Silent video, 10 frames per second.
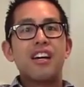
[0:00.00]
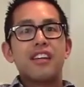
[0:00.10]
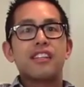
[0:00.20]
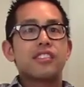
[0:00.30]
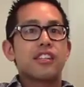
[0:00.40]

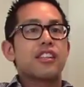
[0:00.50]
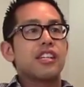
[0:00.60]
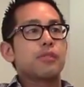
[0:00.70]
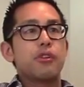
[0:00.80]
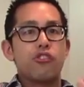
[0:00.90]
These are the
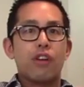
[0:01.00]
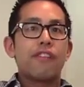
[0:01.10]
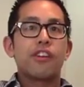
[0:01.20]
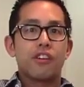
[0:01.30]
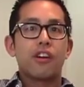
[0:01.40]
things when you're
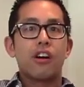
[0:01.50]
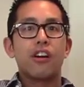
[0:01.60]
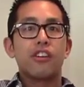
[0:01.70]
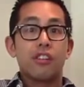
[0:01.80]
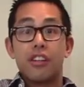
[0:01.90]
driving your car and
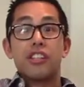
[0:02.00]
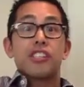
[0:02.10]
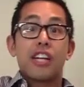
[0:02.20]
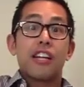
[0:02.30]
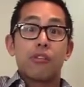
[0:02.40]
you look on the
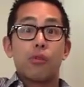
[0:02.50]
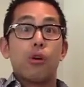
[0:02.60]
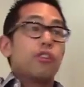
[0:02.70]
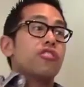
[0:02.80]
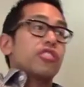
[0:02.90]
side of the road
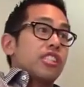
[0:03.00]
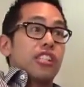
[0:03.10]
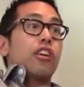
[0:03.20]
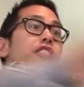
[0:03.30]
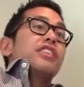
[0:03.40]
and you just see
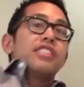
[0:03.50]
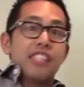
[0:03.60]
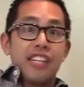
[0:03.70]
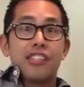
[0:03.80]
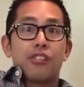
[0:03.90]
all these
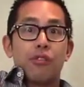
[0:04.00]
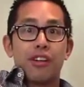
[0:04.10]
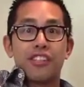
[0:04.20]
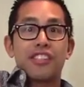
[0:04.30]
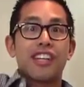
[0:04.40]
things growing on
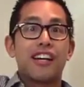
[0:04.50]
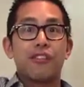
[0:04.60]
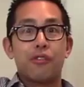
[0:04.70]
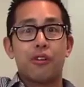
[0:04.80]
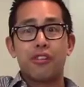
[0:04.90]
the side of
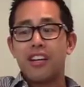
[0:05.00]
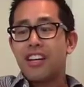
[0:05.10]
the road.